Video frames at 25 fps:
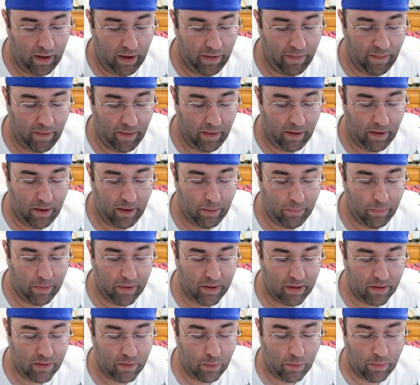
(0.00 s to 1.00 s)
And then we
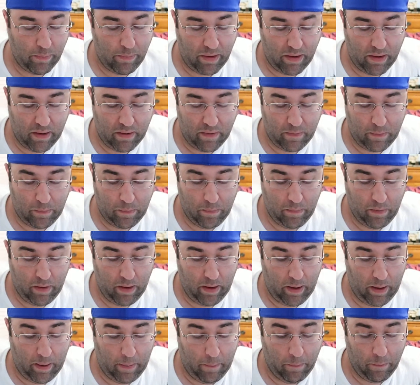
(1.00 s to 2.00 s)
cut to where Mia is
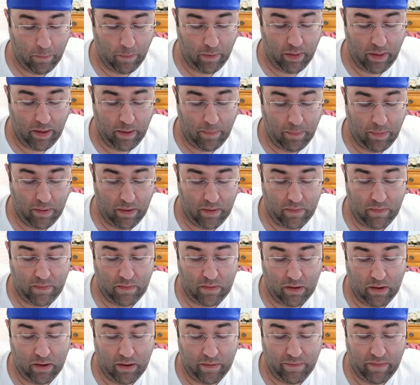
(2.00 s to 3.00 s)
uh, really
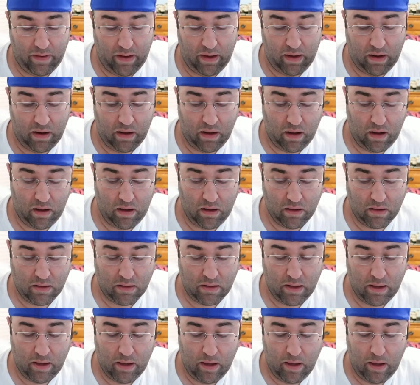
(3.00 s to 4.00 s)
pissed off at
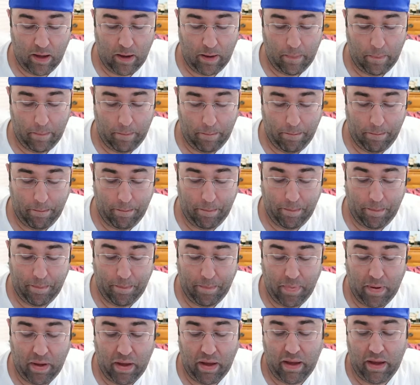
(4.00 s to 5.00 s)
Hawke,
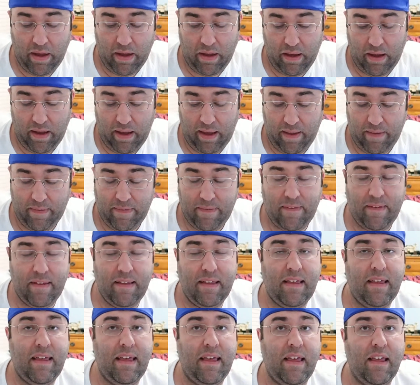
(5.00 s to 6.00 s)
but as
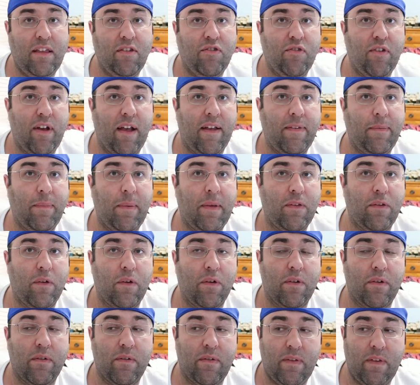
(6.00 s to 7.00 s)
he tries to make
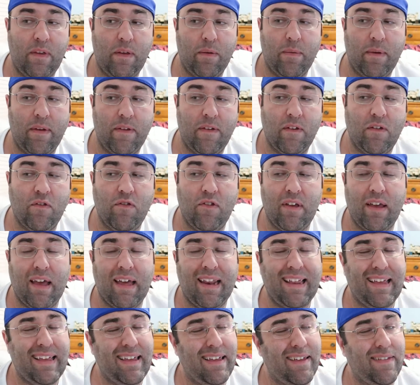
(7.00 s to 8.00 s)
her see reason, she
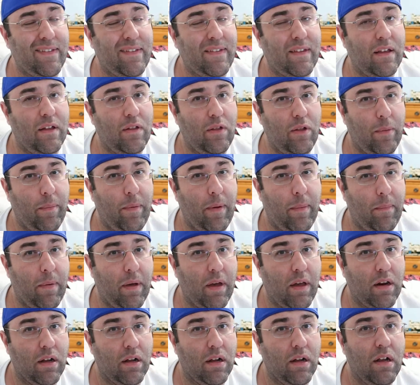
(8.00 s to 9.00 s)
kind of gets a little bit
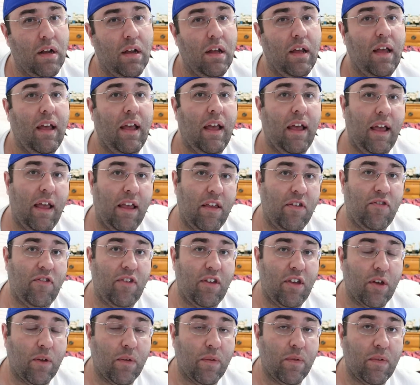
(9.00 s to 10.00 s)
better, and
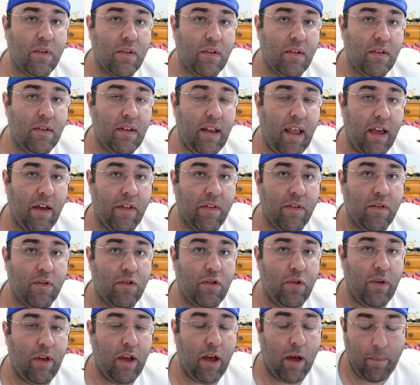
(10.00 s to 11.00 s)
she goes down
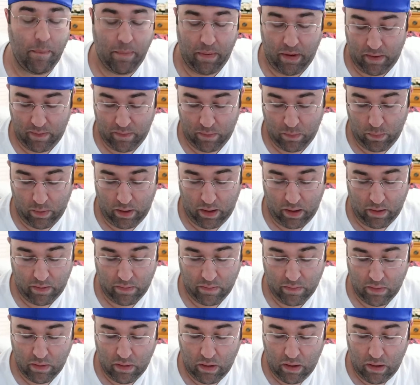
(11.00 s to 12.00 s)
to help as well.